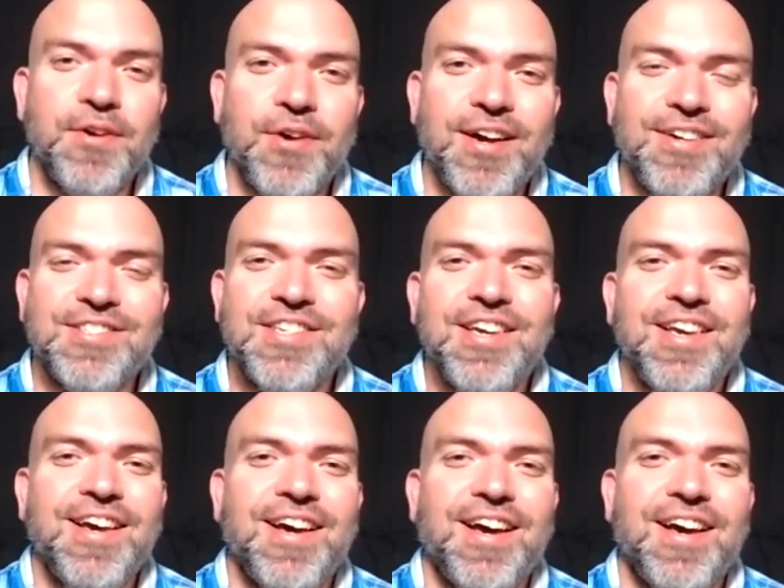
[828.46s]
grounds,
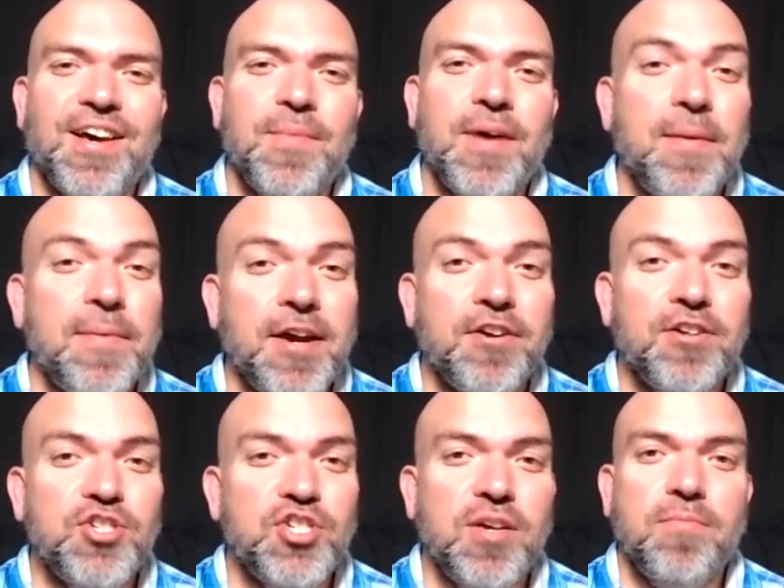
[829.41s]
uh, Miami
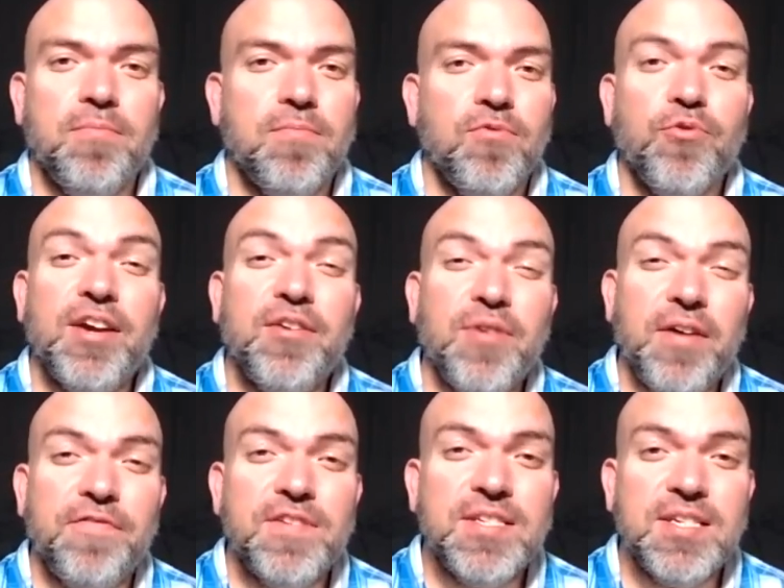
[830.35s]
Iron Gym, great
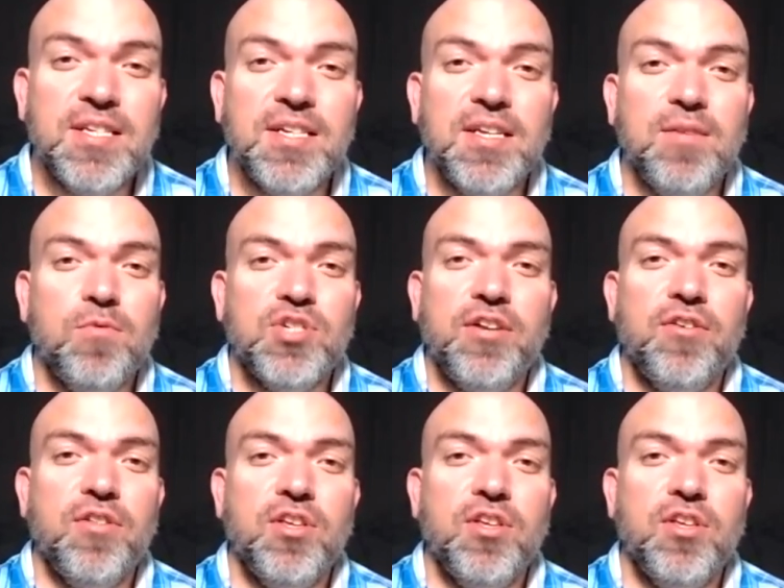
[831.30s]
great facility, which I know.